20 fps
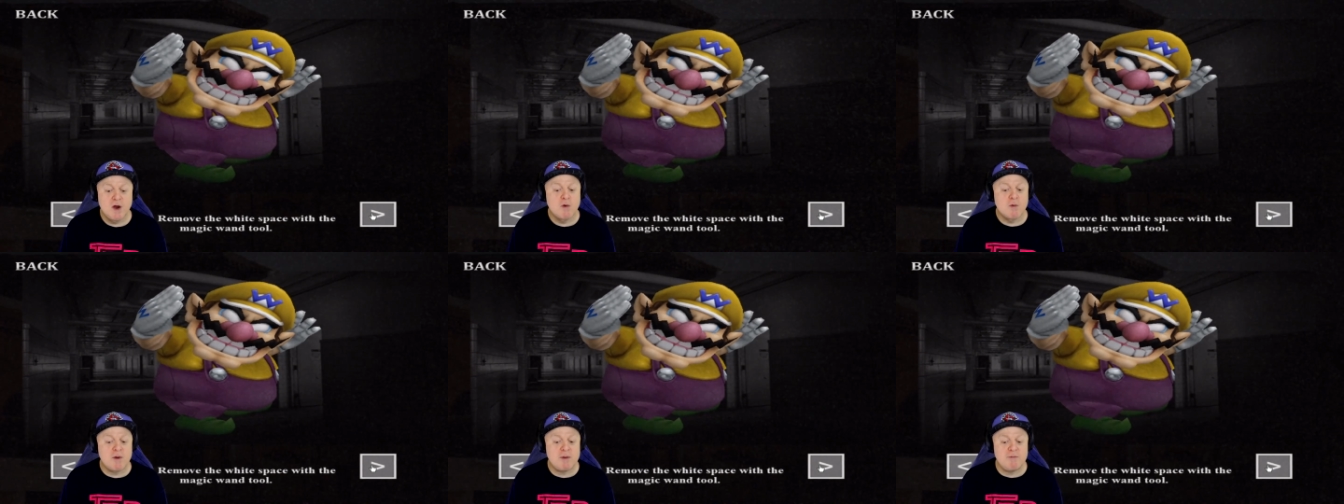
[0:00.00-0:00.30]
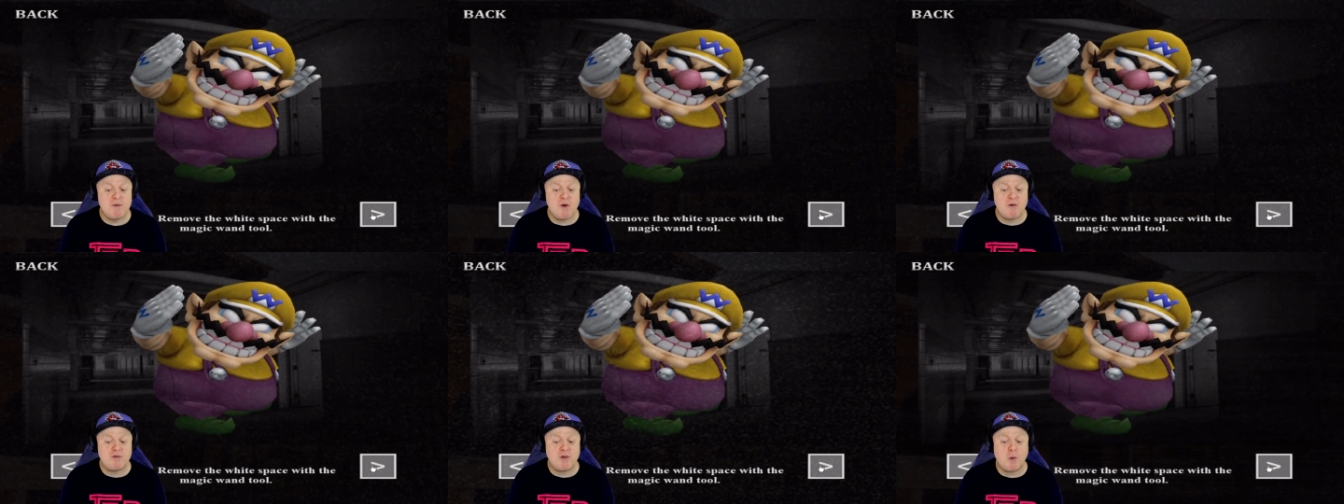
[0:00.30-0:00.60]

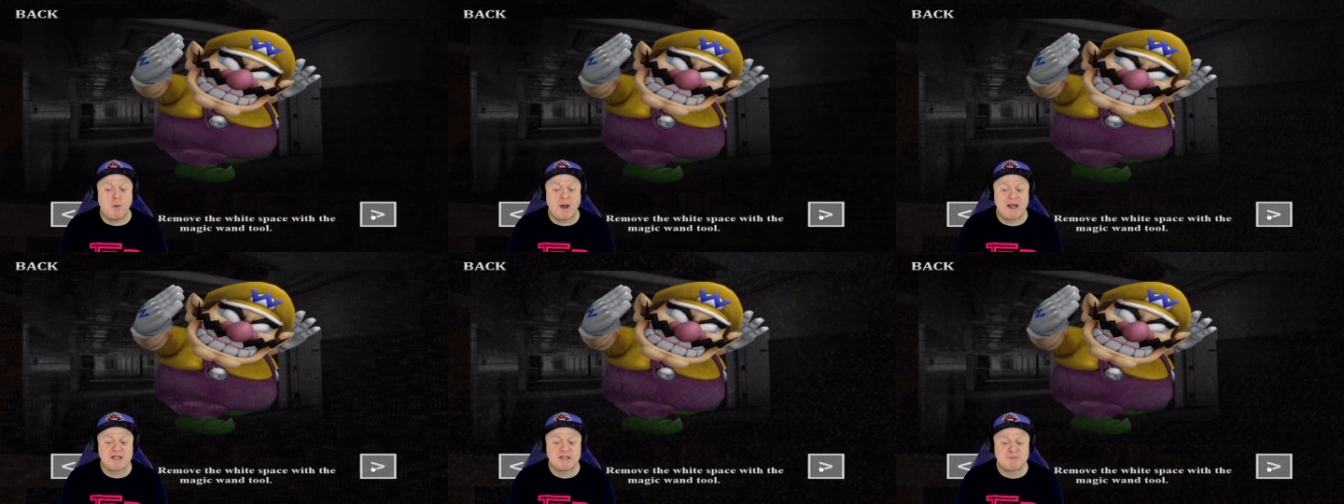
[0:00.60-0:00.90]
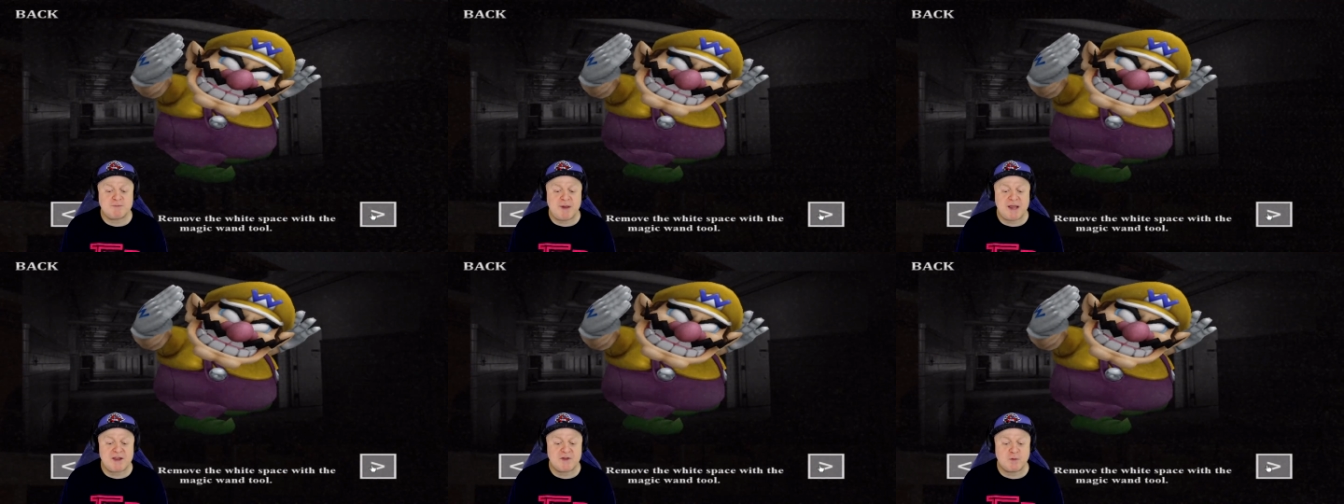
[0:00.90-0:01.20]
Remove the white
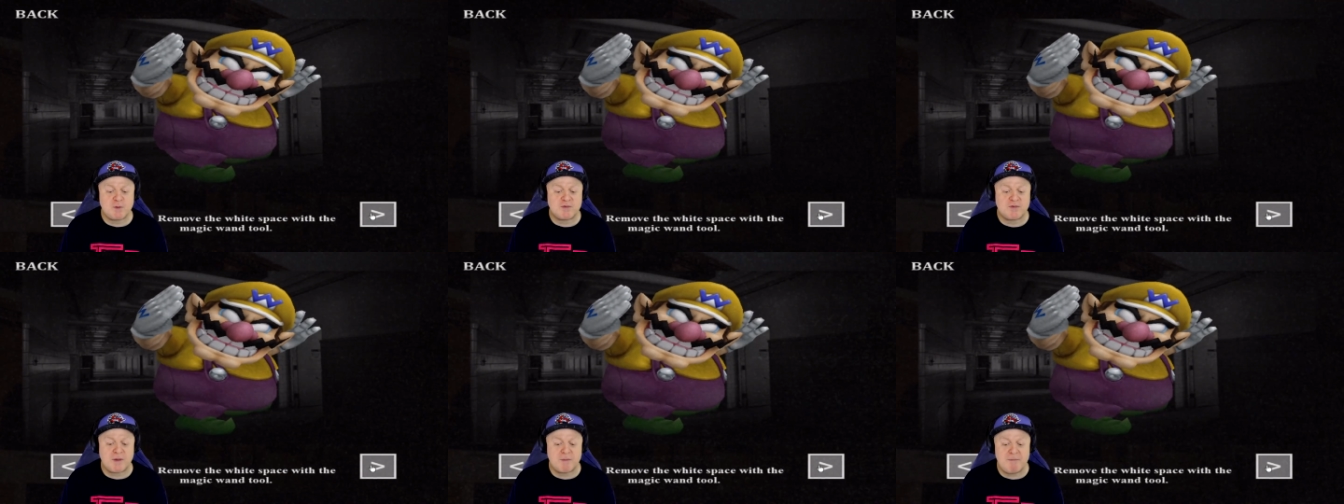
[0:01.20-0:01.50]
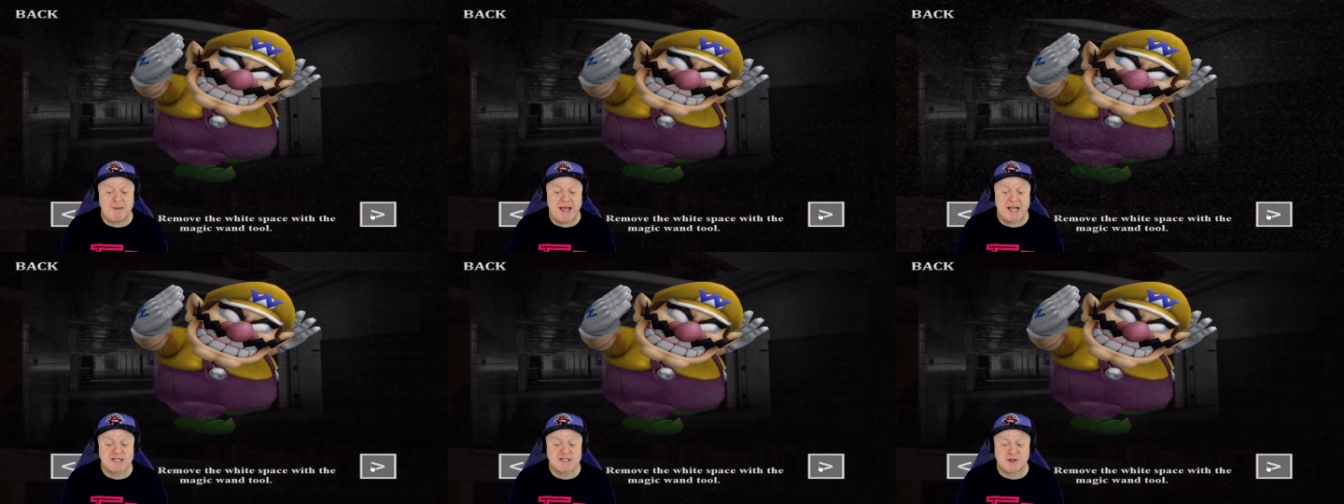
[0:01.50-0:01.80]
space with the
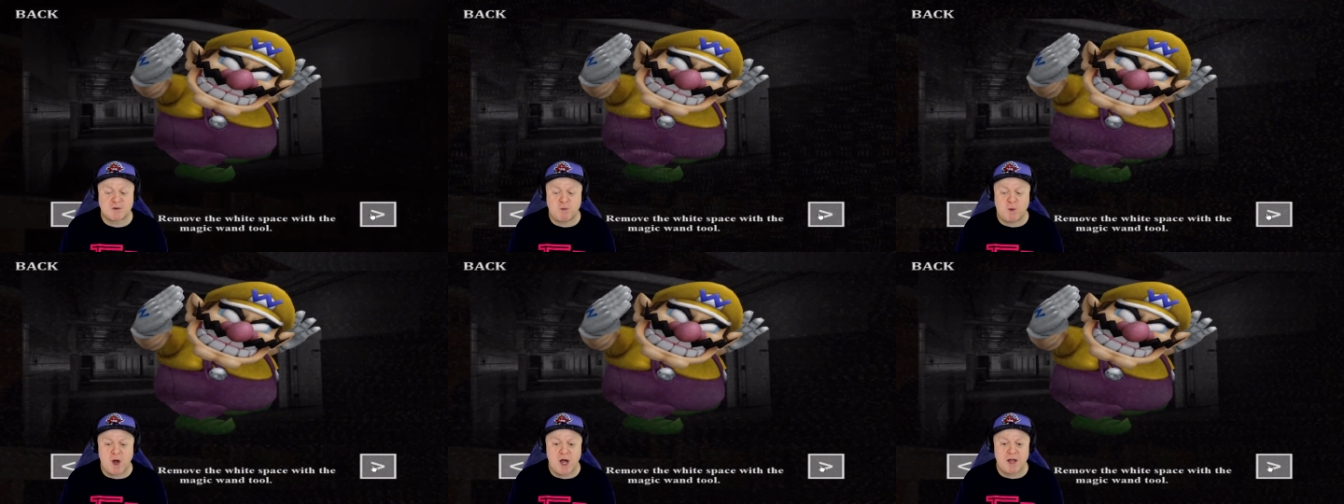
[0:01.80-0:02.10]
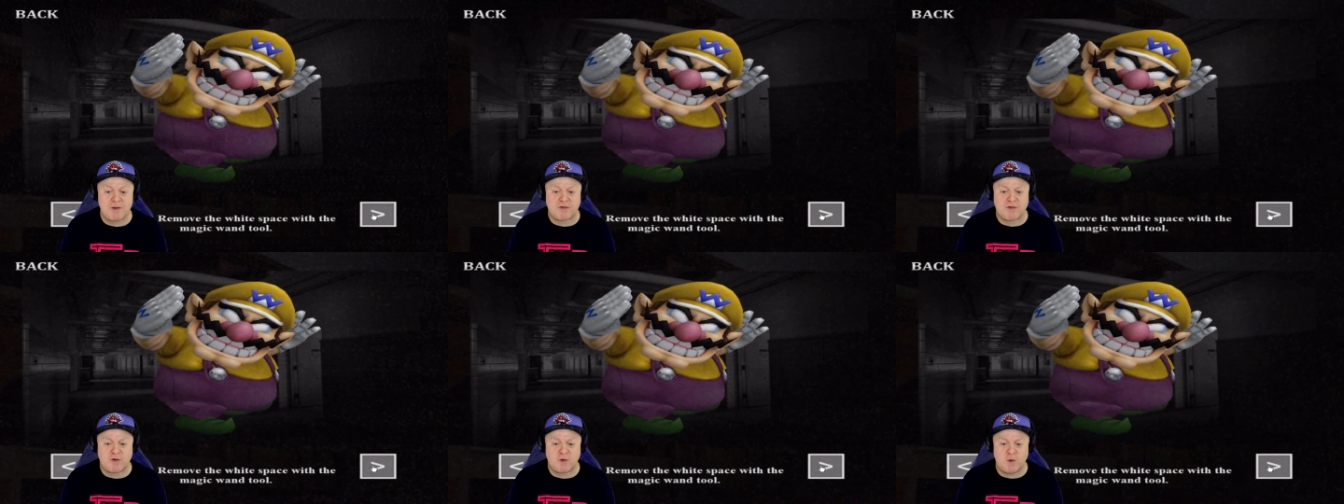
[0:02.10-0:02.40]
magic
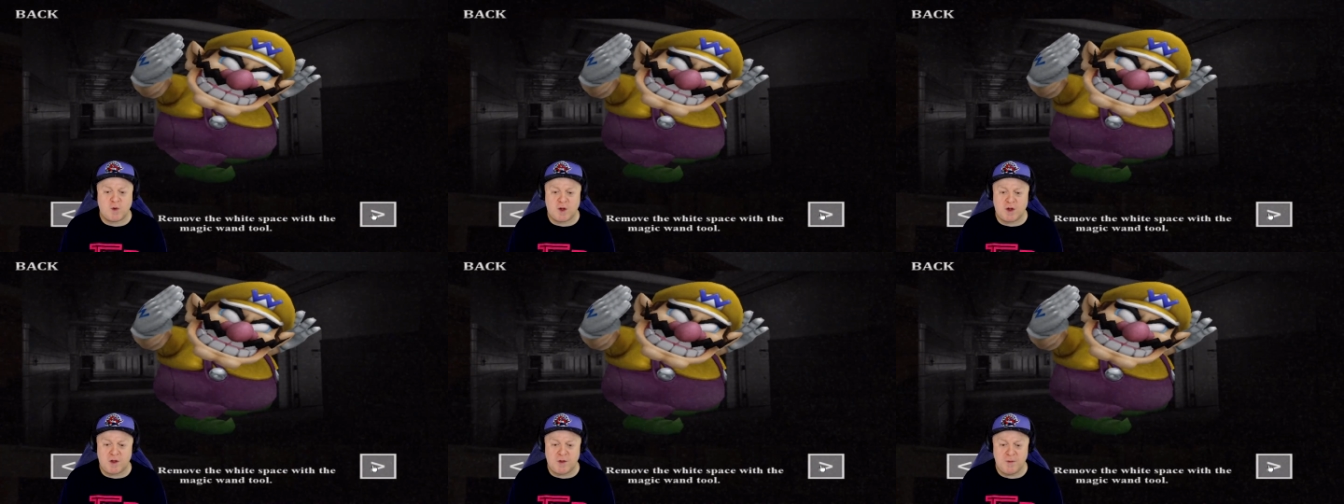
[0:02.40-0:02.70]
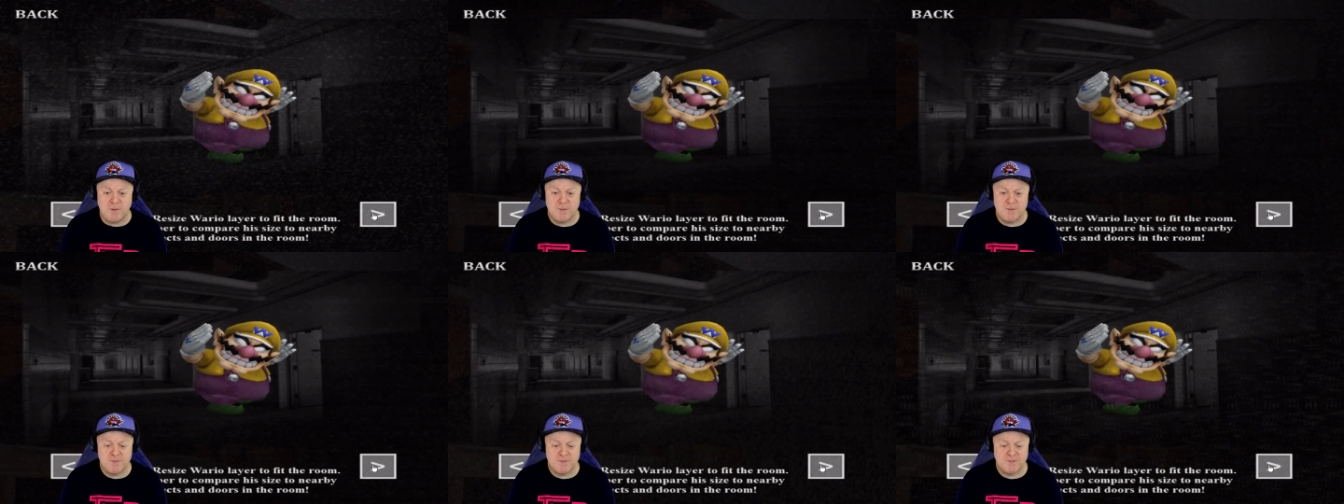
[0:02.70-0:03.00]
wand tool.